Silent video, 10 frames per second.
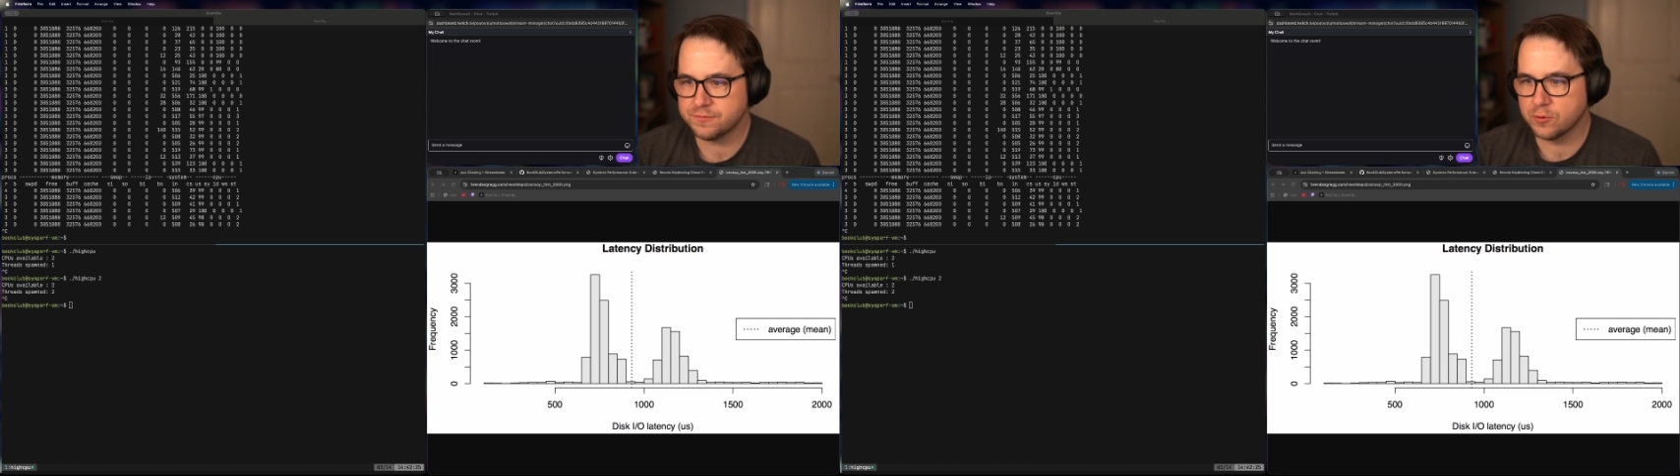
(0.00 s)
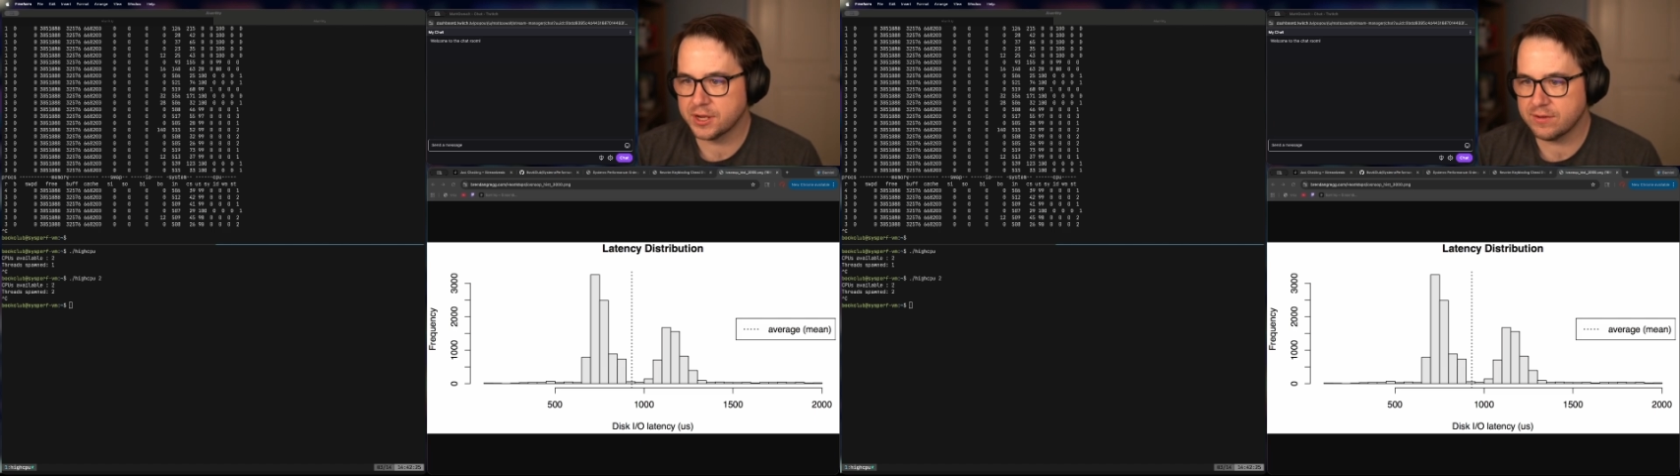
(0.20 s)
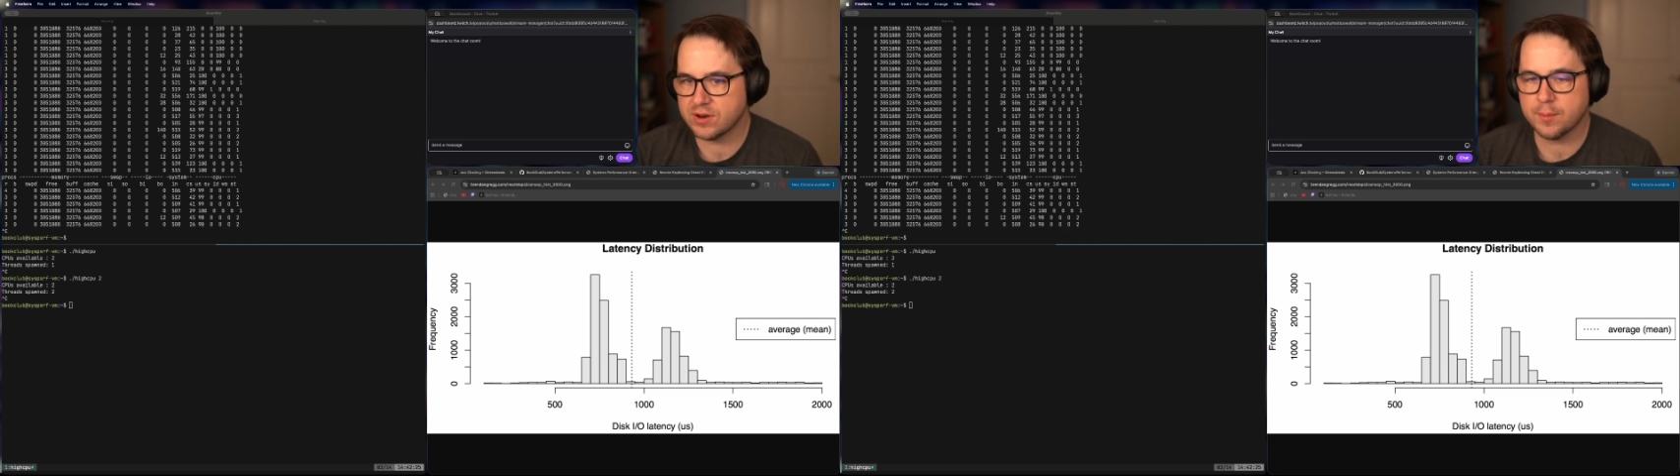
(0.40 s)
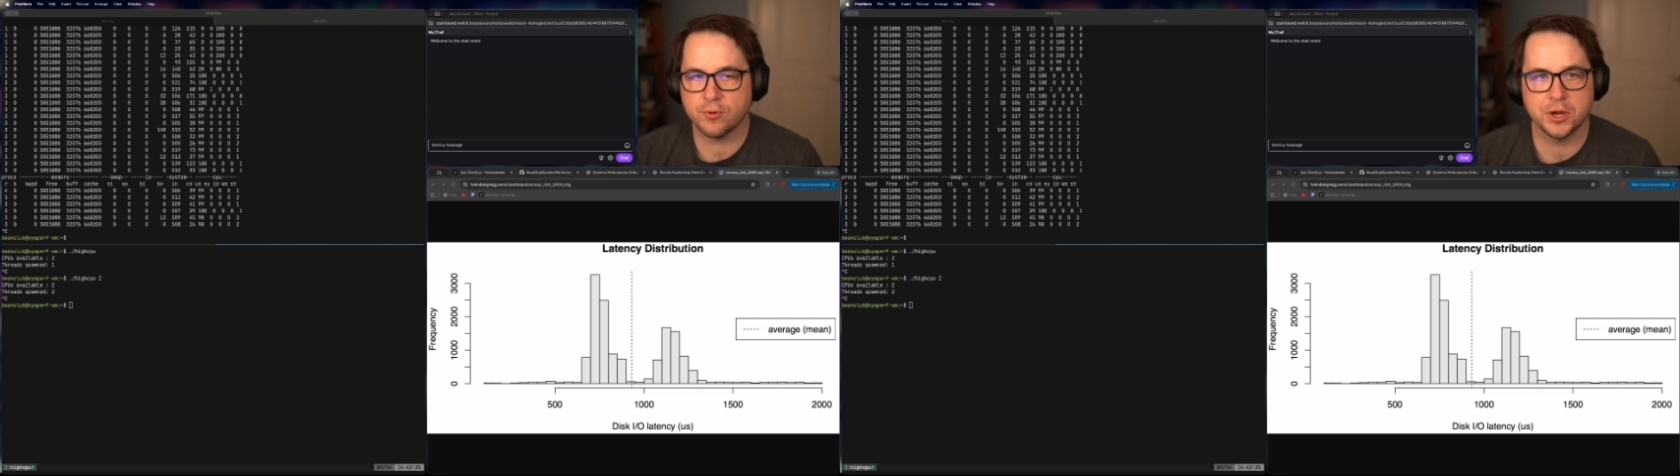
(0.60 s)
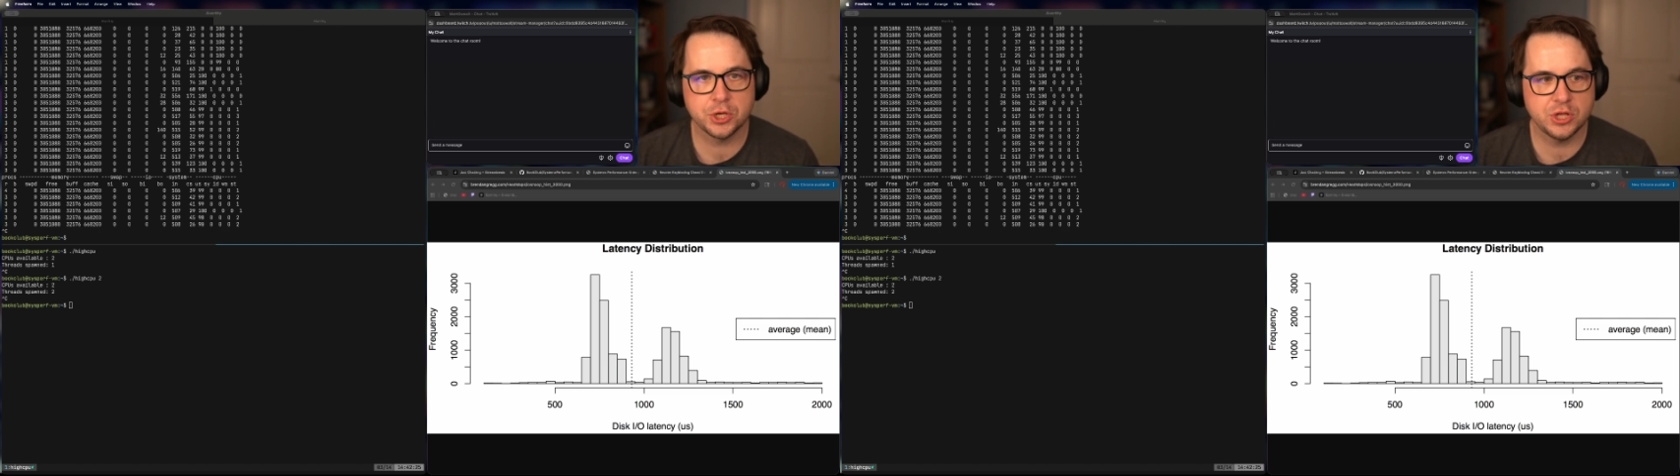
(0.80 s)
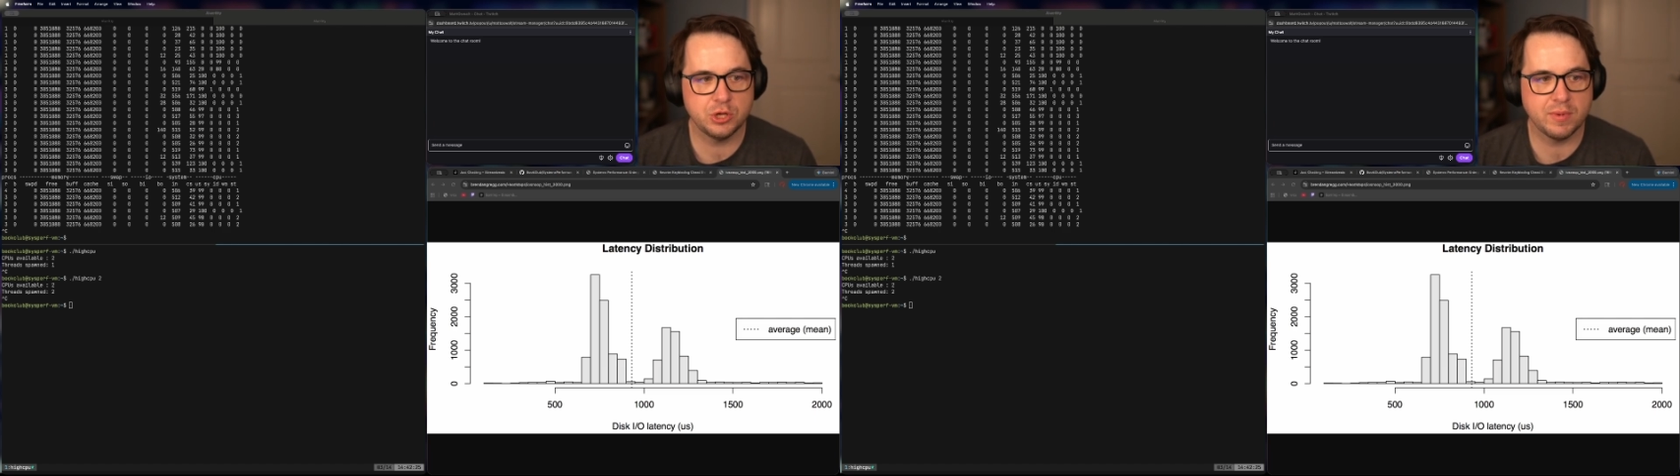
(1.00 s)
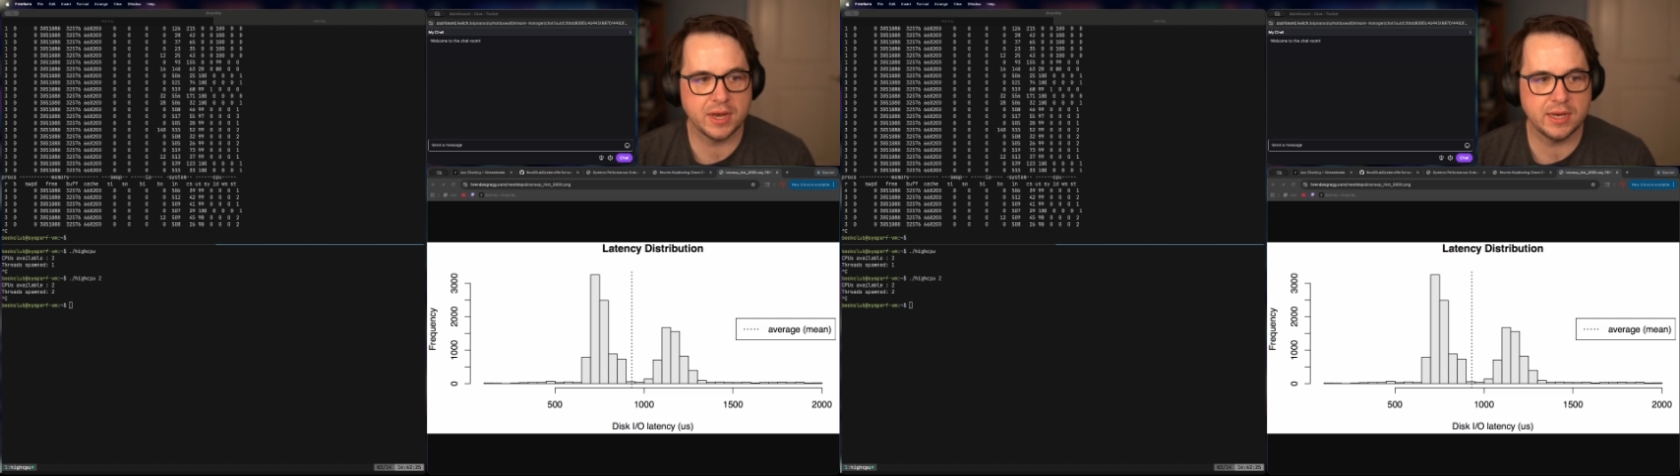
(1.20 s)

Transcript: for a given operation than you might